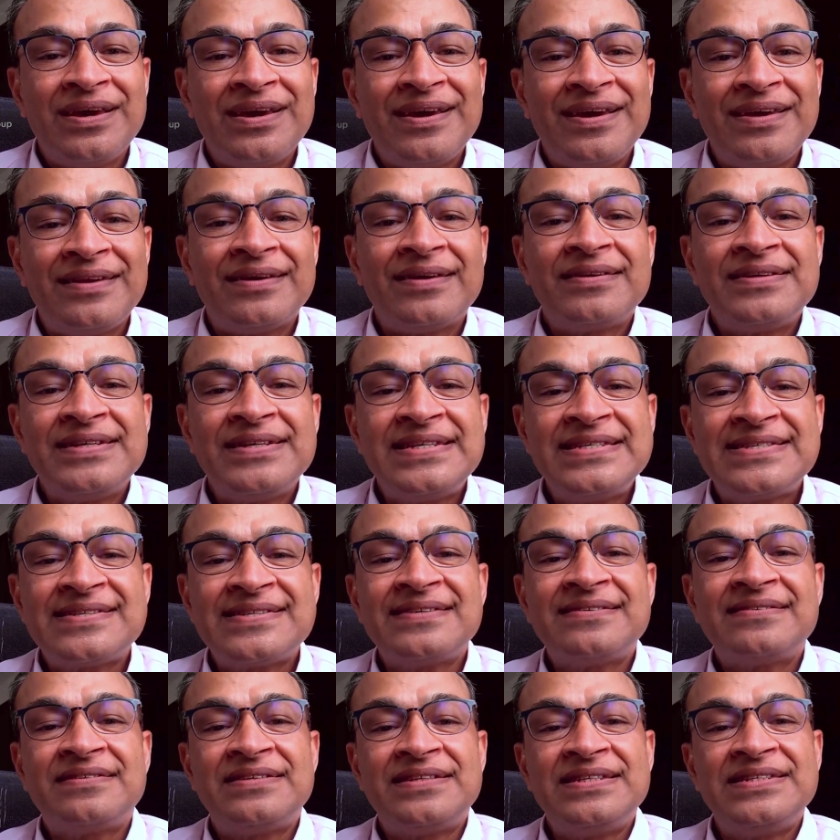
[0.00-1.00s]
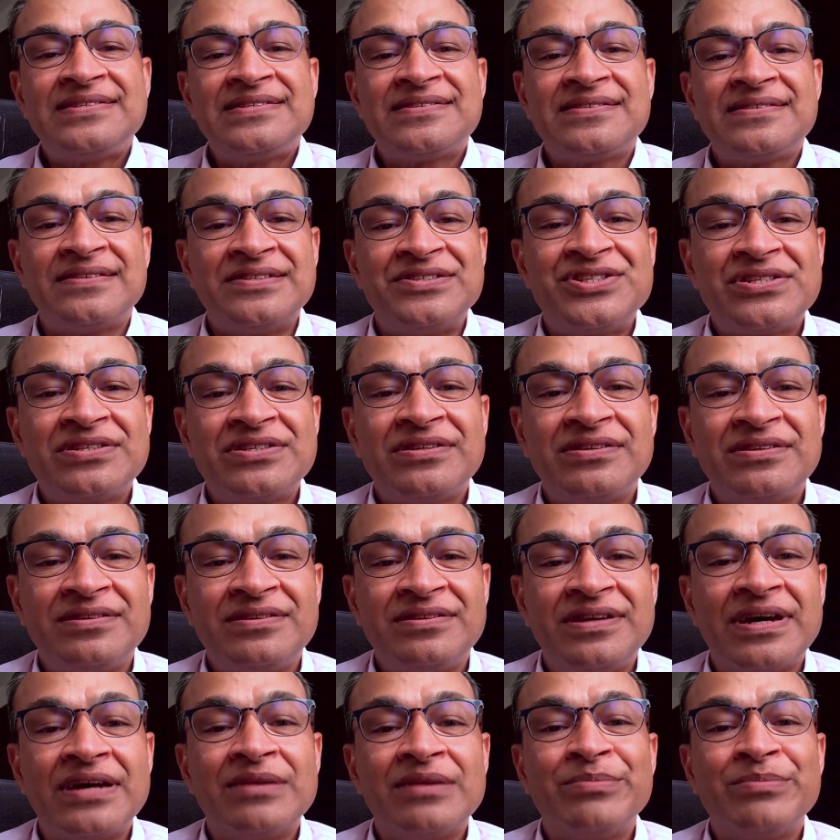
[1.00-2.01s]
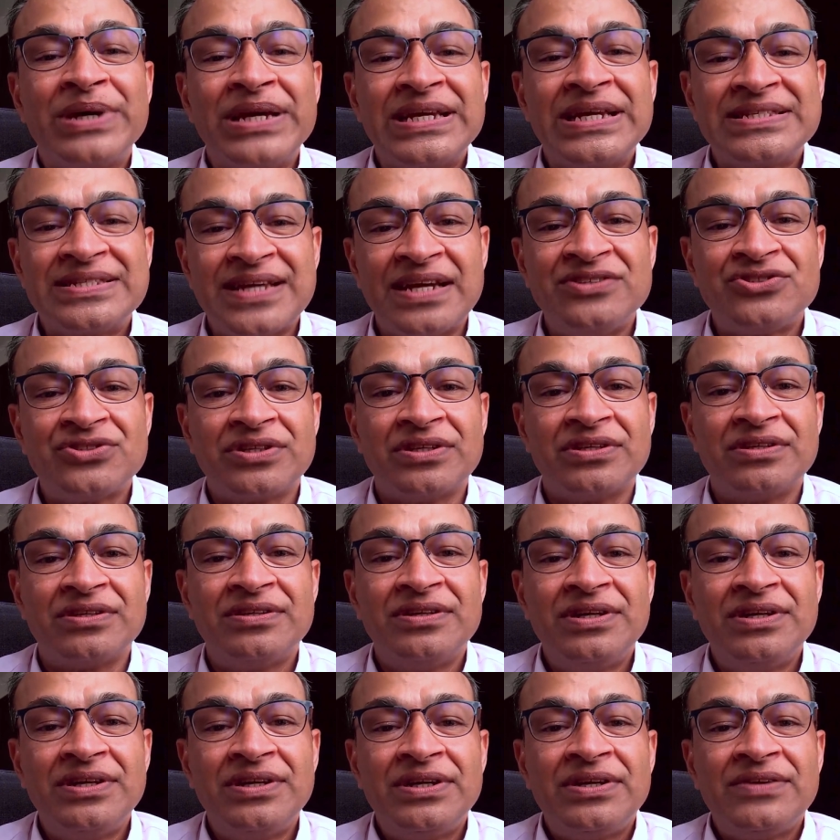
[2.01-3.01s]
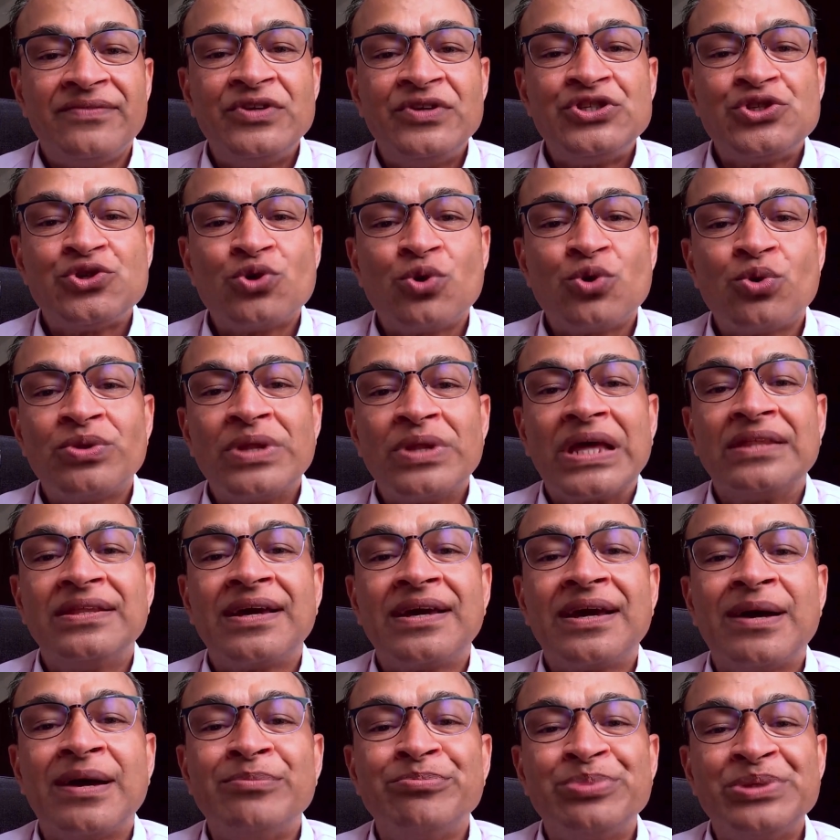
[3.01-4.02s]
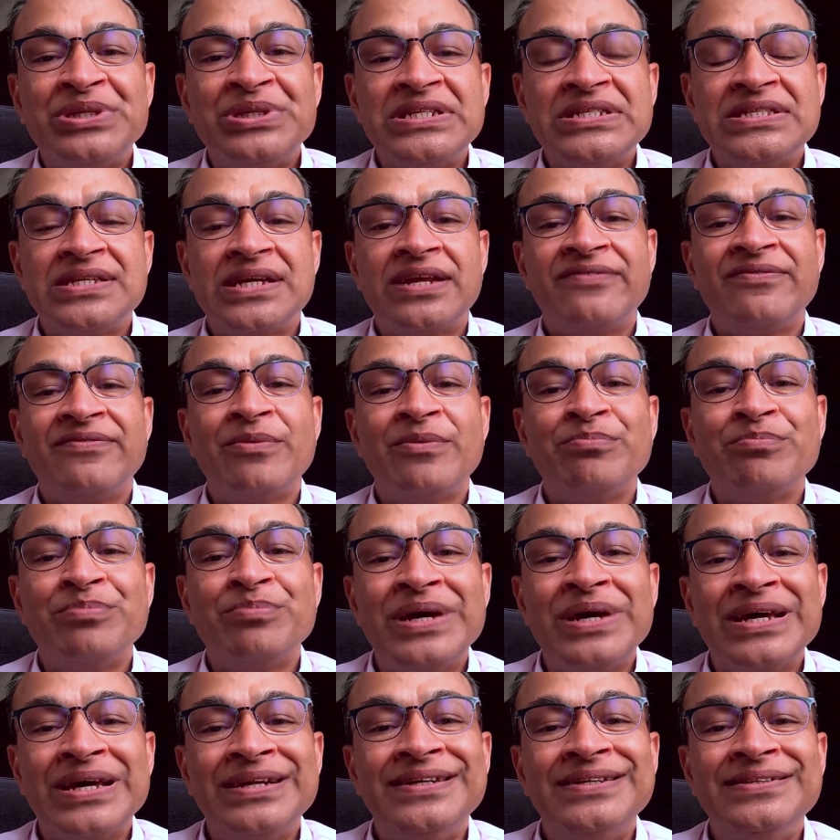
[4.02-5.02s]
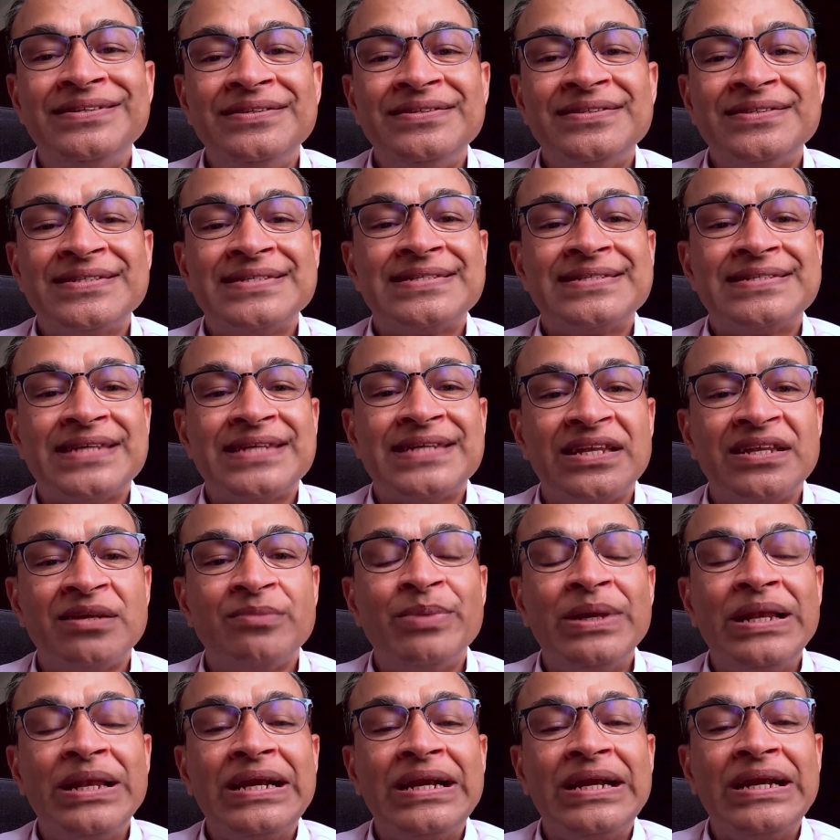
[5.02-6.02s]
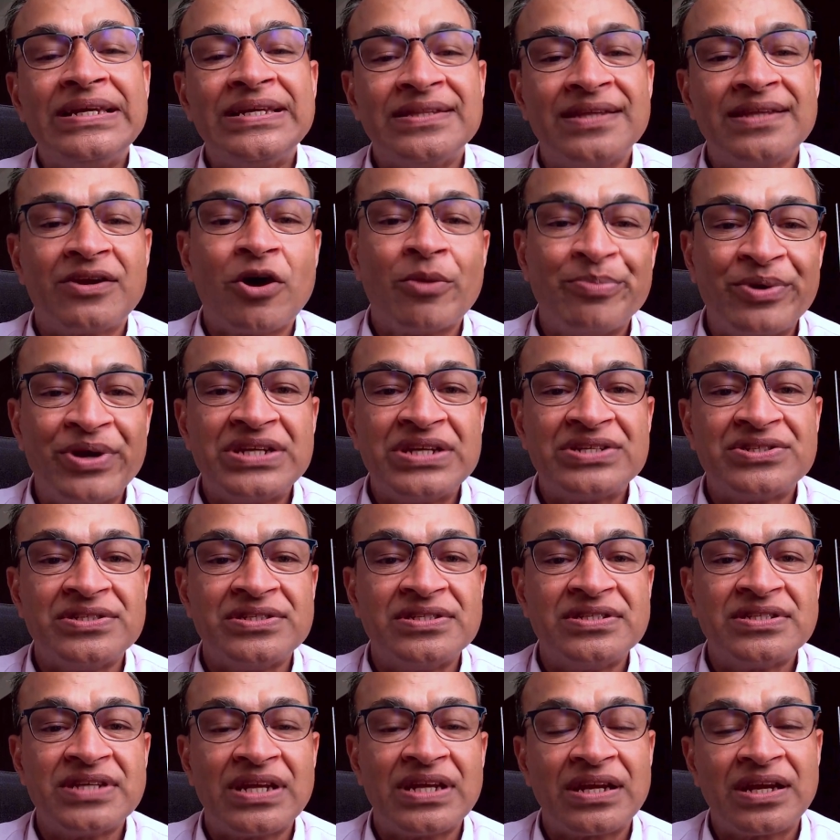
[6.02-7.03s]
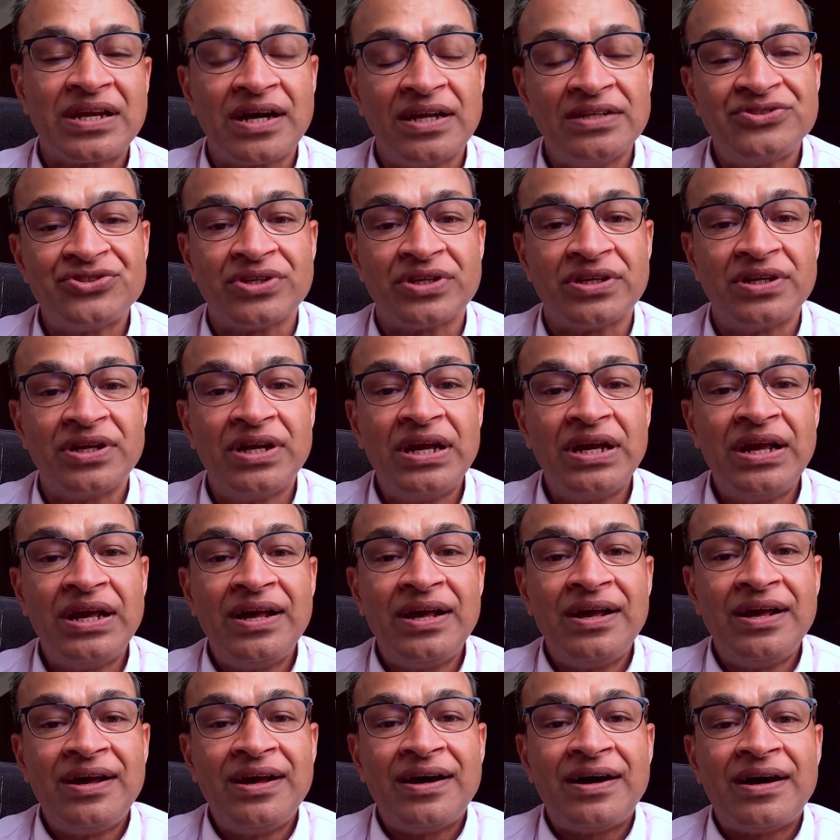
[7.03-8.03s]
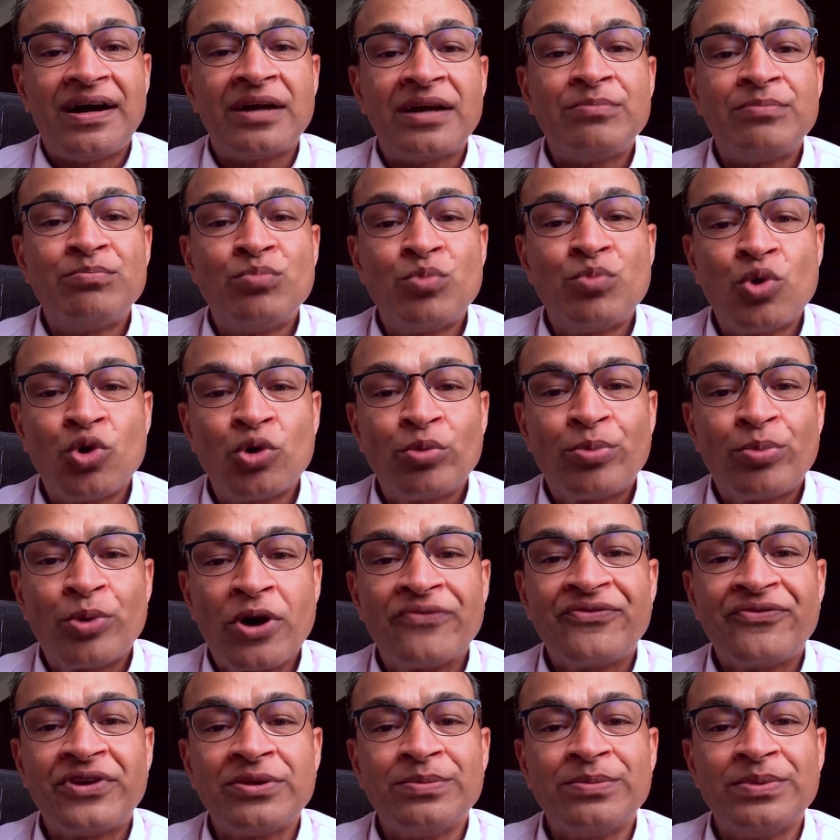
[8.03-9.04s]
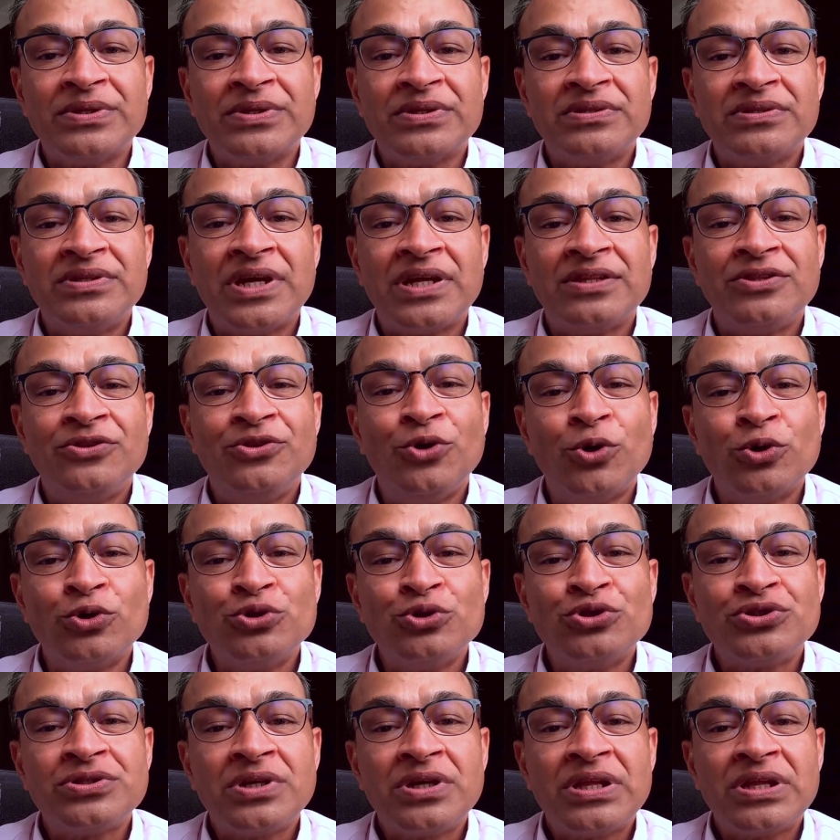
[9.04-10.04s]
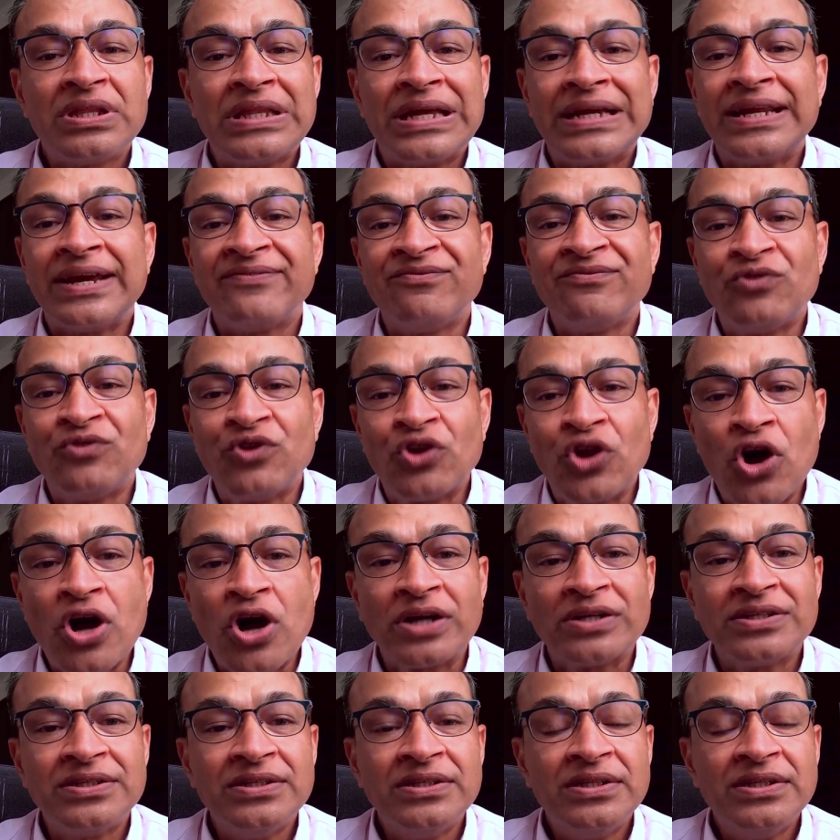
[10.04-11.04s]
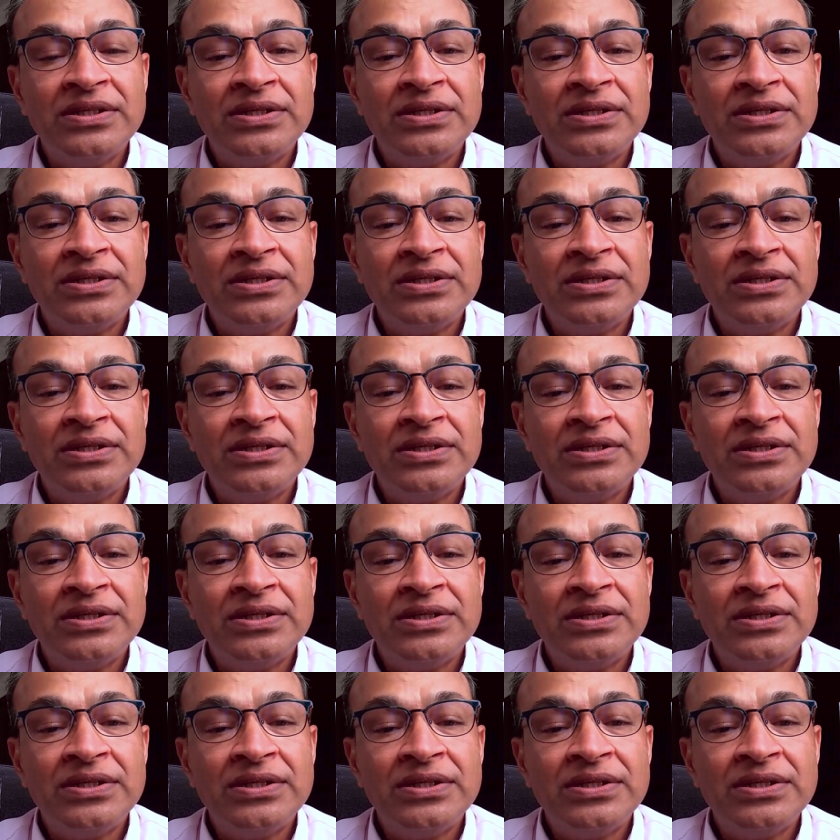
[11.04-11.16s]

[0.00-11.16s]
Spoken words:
In our recent research done by Accenture, we show that the companies that have embedded sustainability in their operations and culture are more profitable than those that have not,